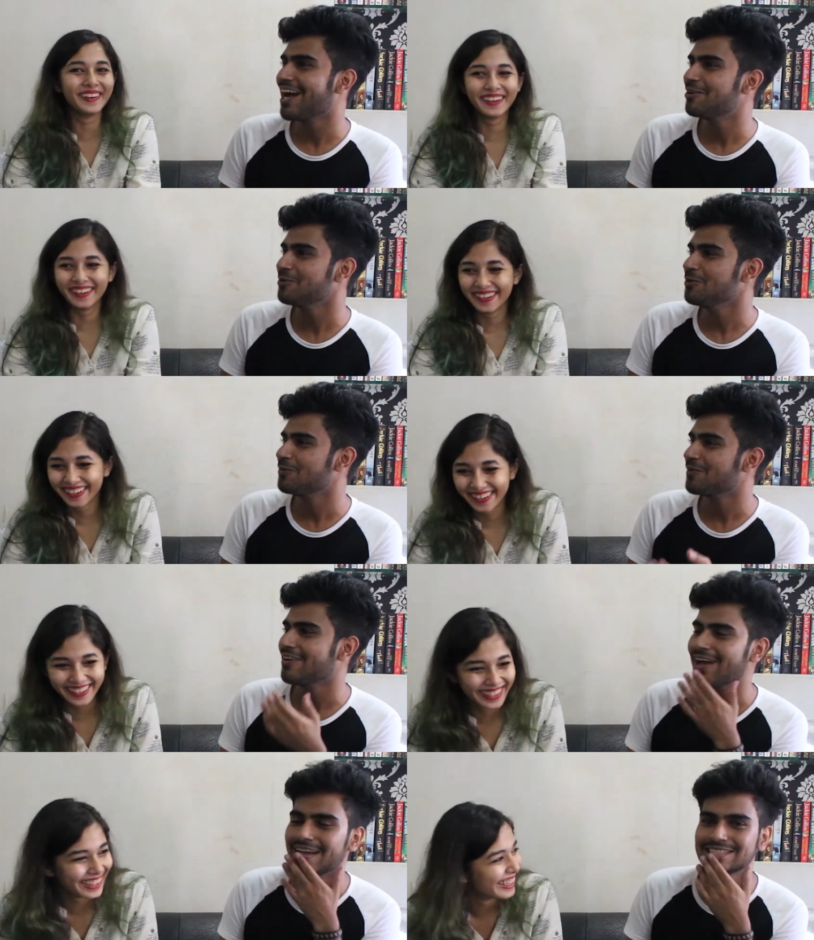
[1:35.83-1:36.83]
Speaker 1: don't
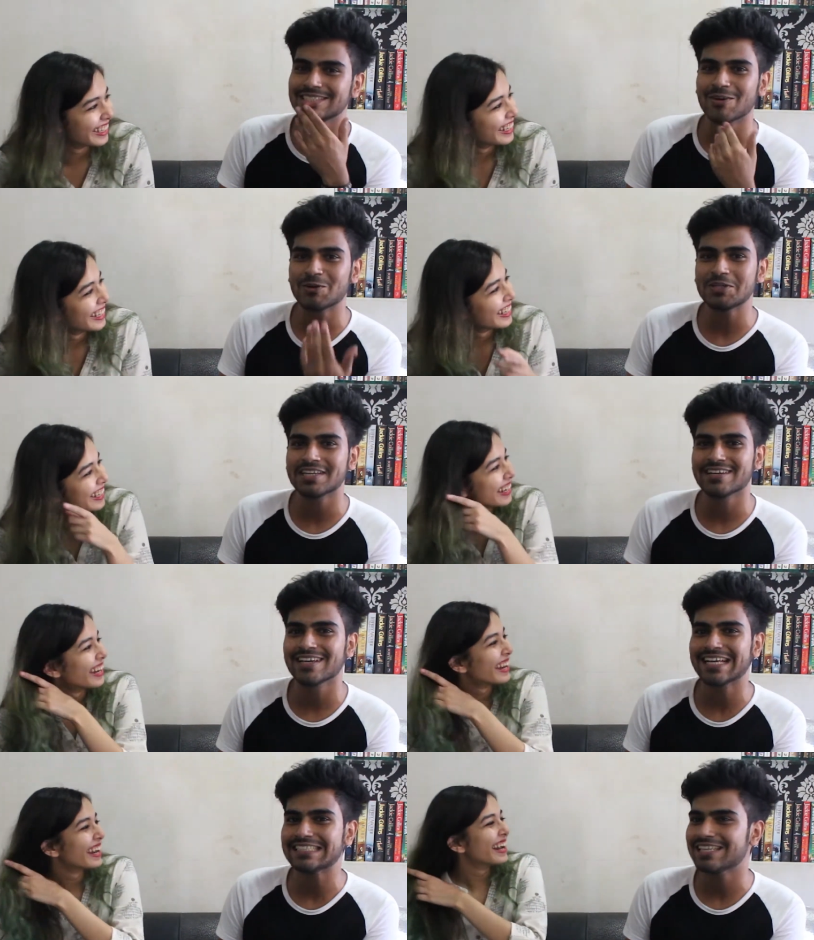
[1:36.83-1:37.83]
know. I just downloaded Tinder
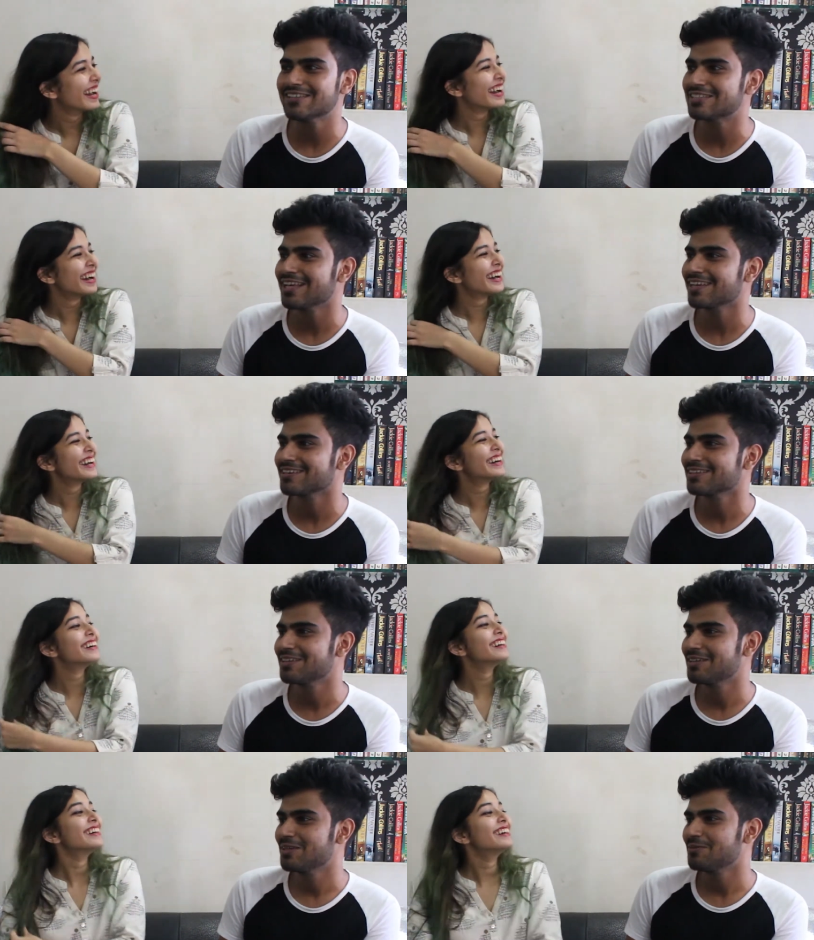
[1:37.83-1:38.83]
yesterday. I was
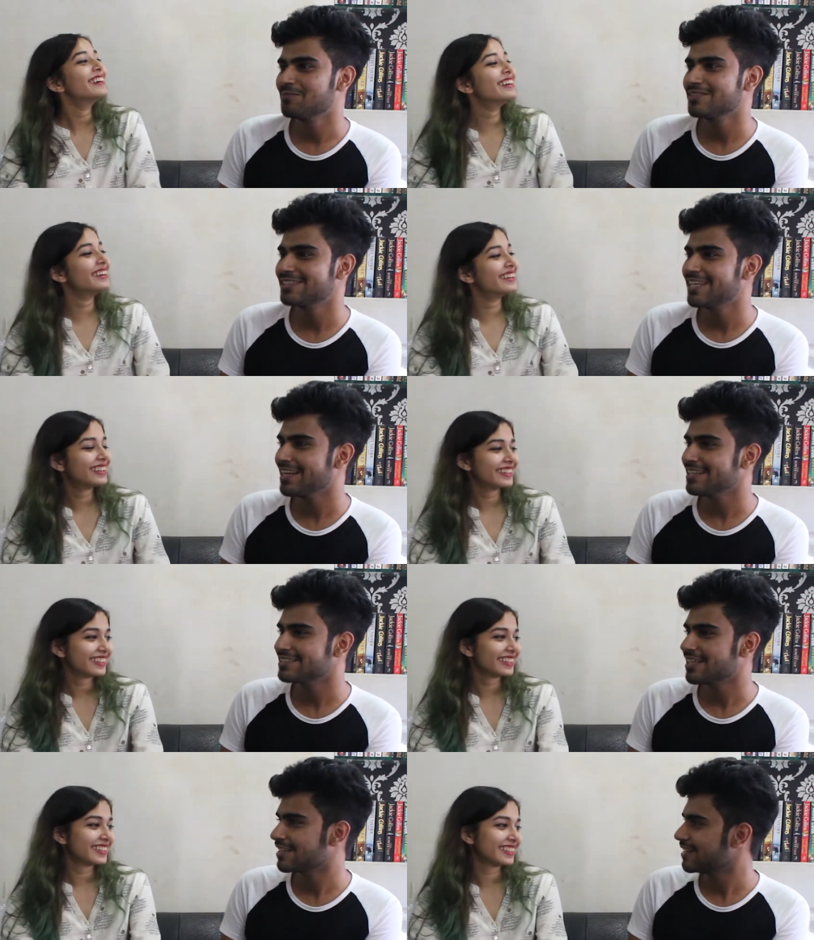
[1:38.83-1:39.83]
like, it's a dating
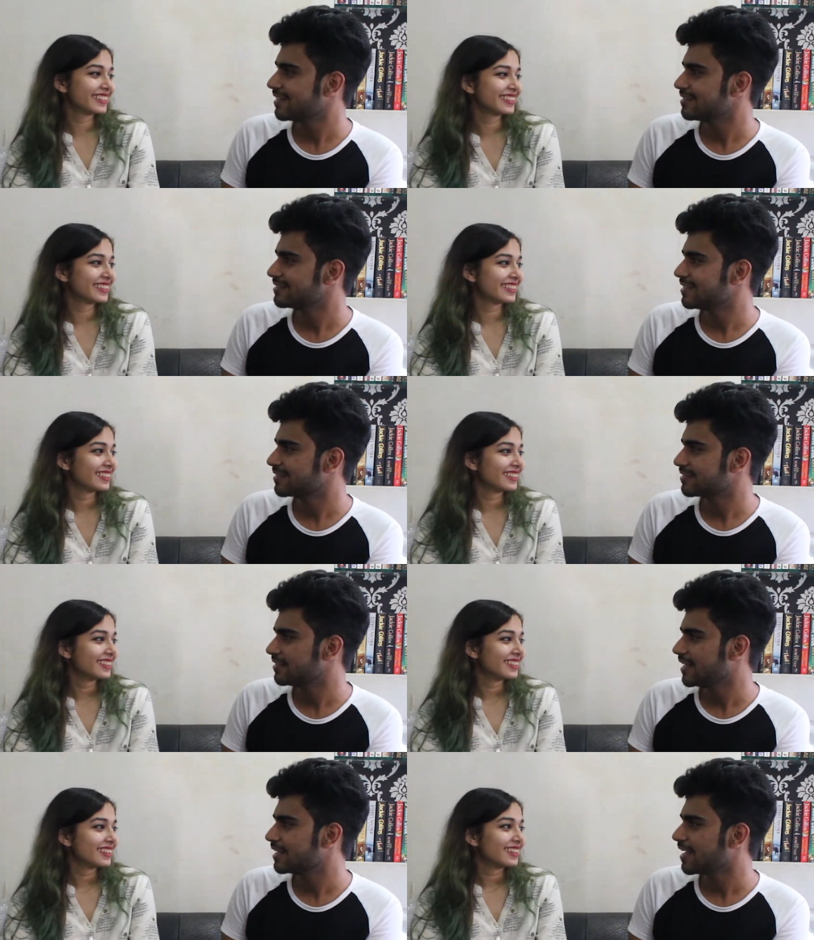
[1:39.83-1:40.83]
site, right? It's
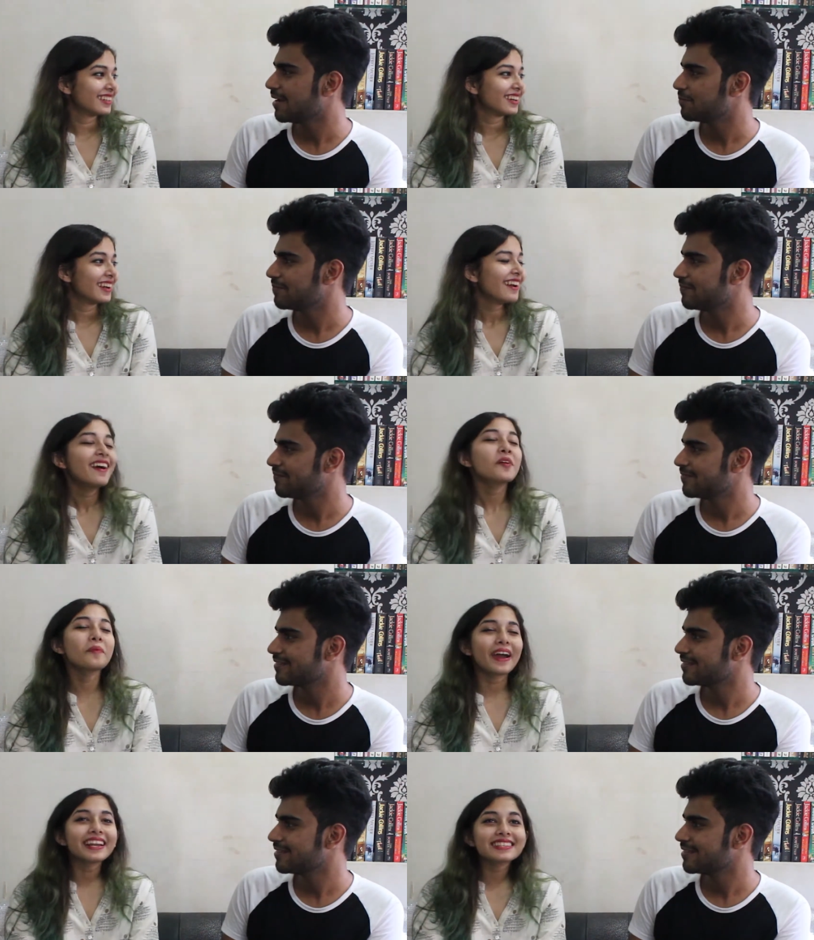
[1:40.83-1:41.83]
like dating app.
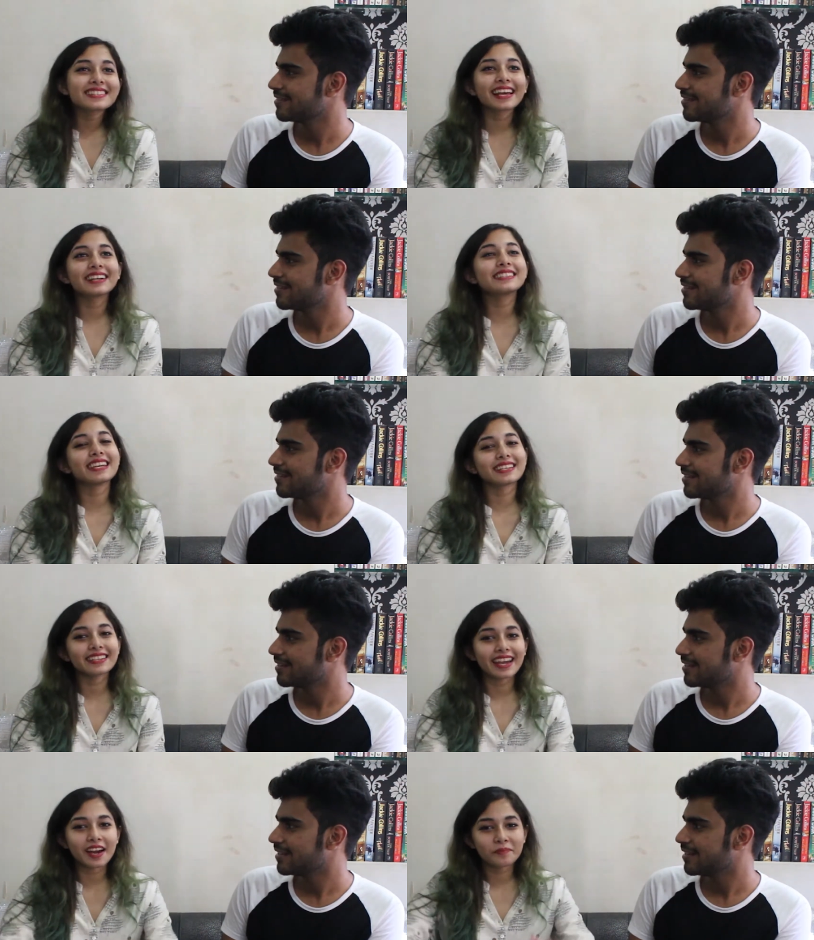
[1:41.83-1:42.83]
Speaker 2: Well, it's like a
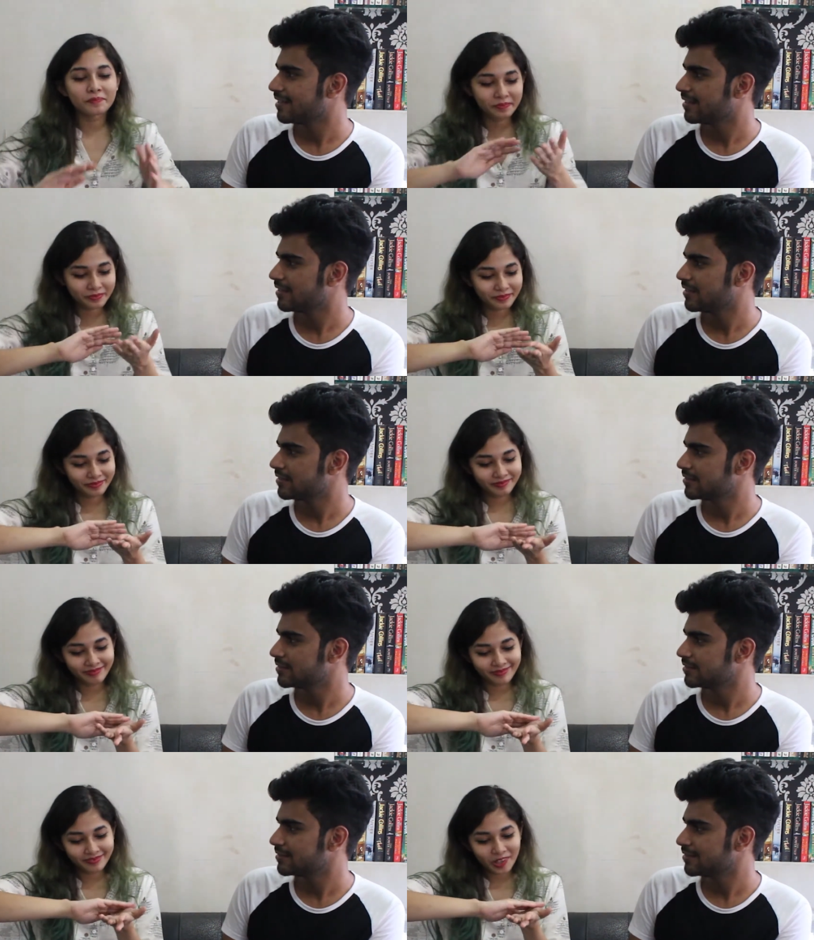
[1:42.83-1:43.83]
dating app
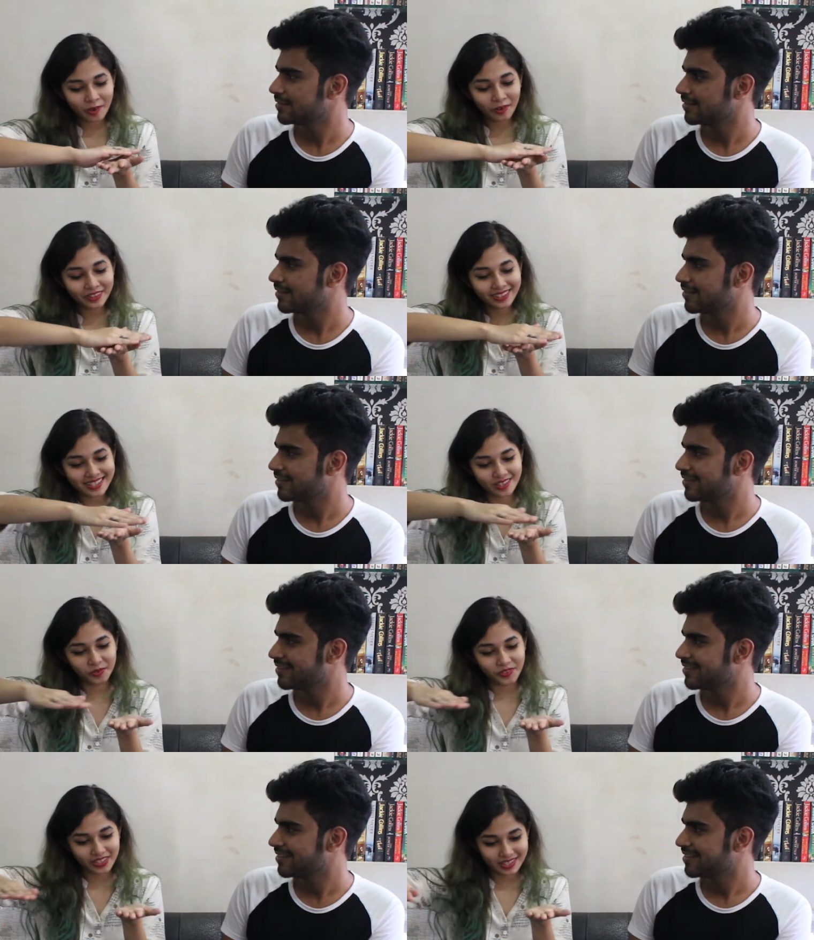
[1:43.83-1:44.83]
on the
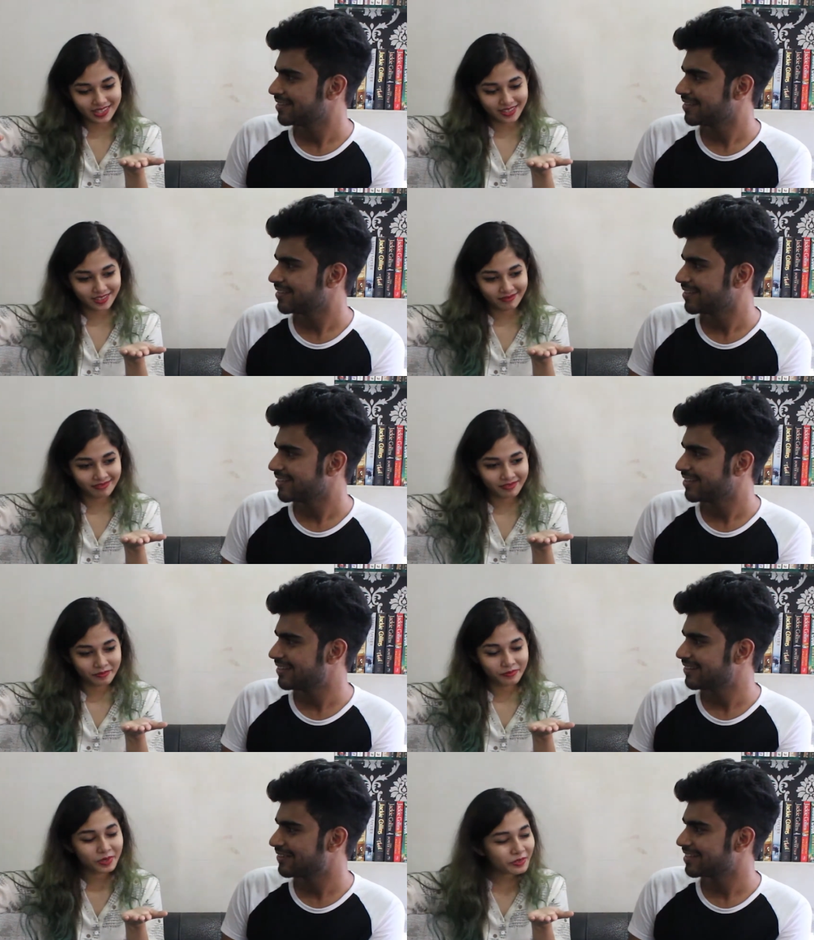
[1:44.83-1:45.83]
surface.
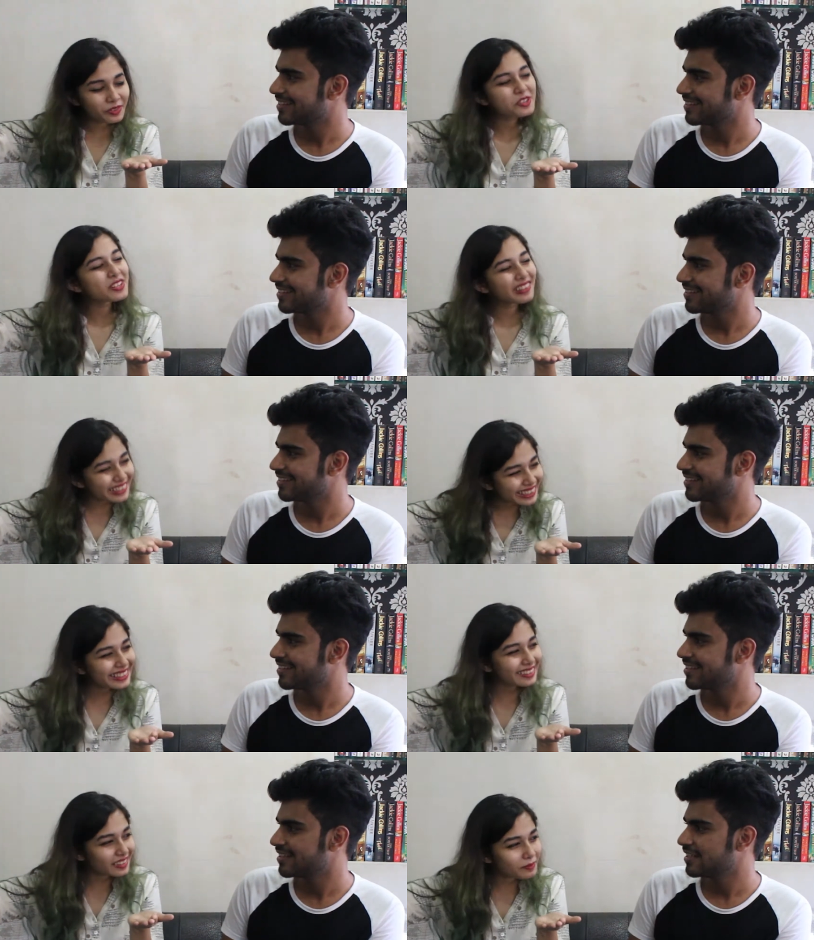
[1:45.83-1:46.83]
But if you
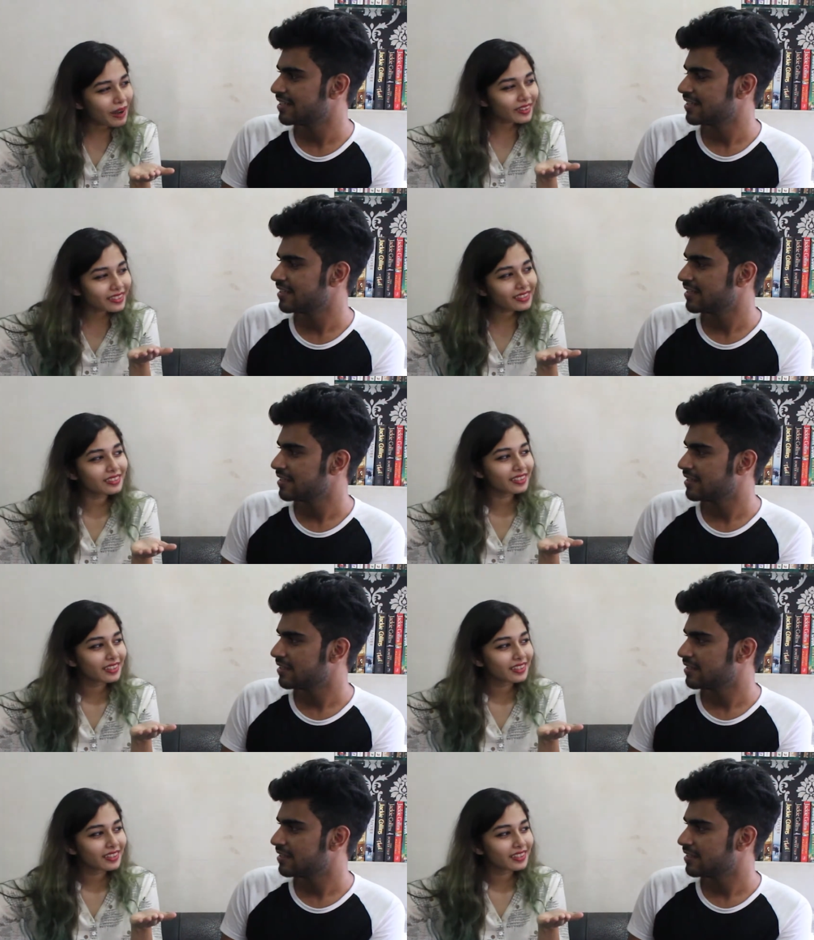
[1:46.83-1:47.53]
really think about it,